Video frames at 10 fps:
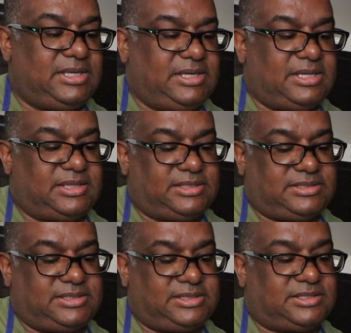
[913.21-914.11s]
Now this
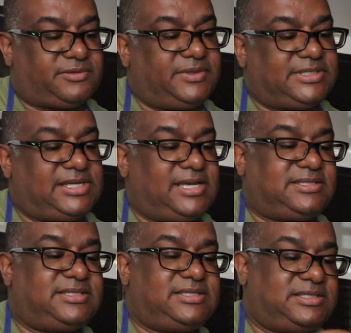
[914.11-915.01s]
is 3
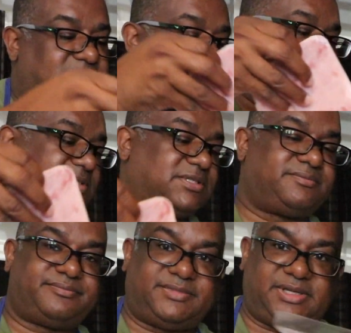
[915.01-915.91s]
slices, which,
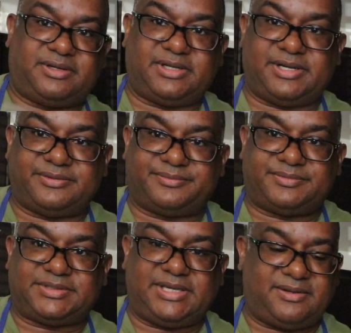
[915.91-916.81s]
there you go,
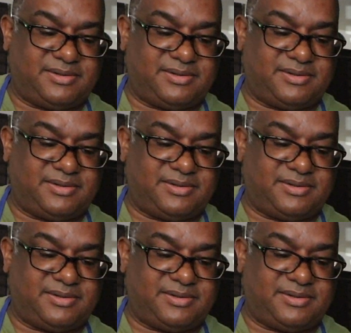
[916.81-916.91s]
see?